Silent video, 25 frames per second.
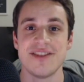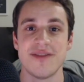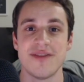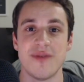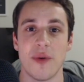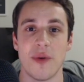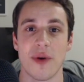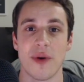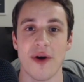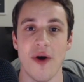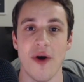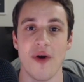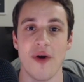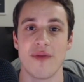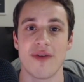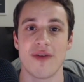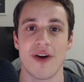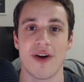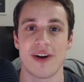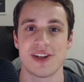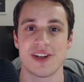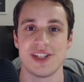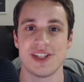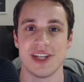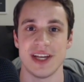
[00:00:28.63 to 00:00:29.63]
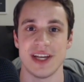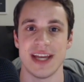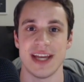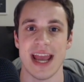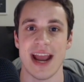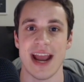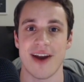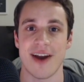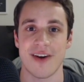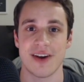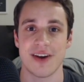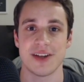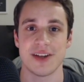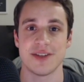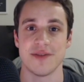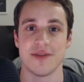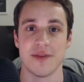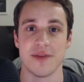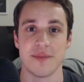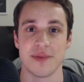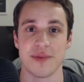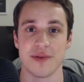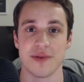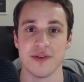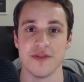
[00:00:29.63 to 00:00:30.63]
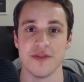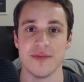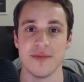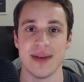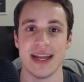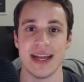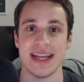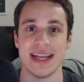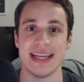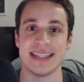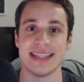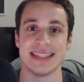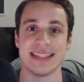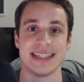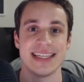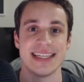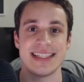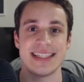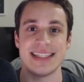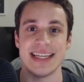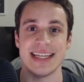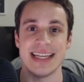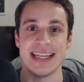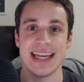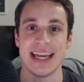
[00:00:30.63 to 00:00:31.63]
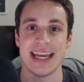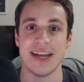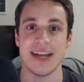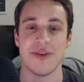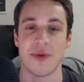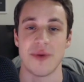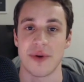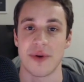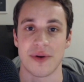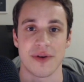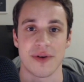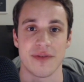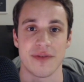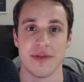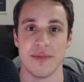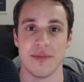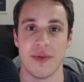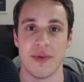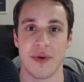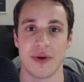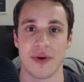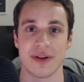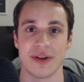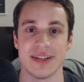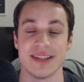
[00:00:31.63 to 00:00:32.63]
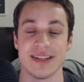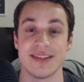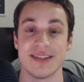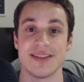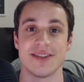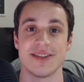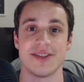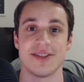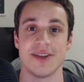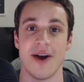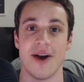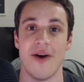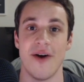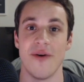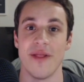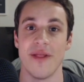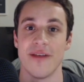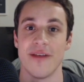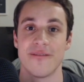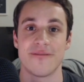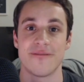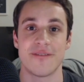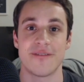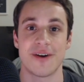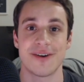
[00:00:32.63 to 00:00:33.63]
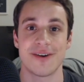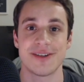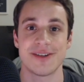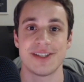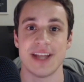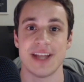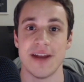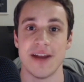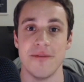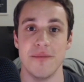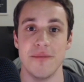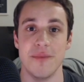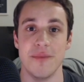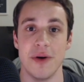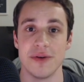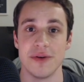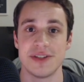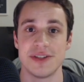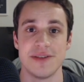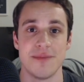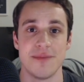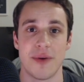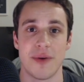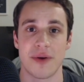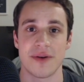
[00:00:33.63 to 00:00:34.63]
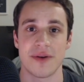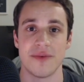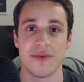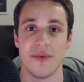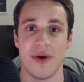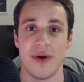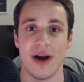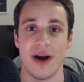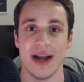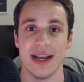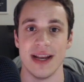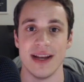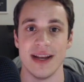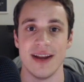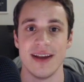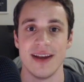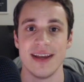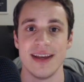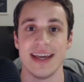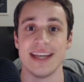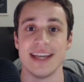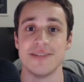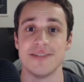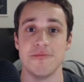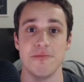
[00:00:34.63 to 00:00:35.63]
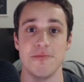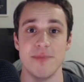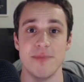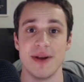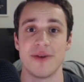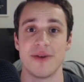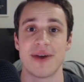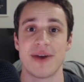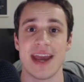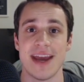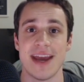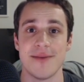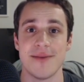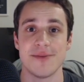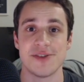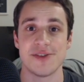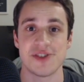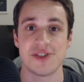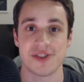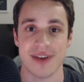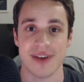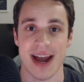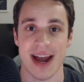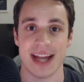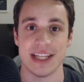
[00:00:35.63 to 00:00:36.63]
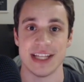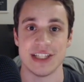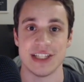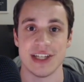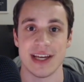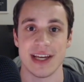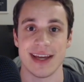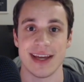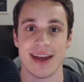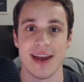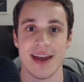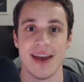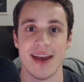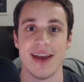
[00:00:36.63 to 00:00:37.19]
4 overarching areas of improvement is listed in order of importance. So the first and most important one is middle game strategy.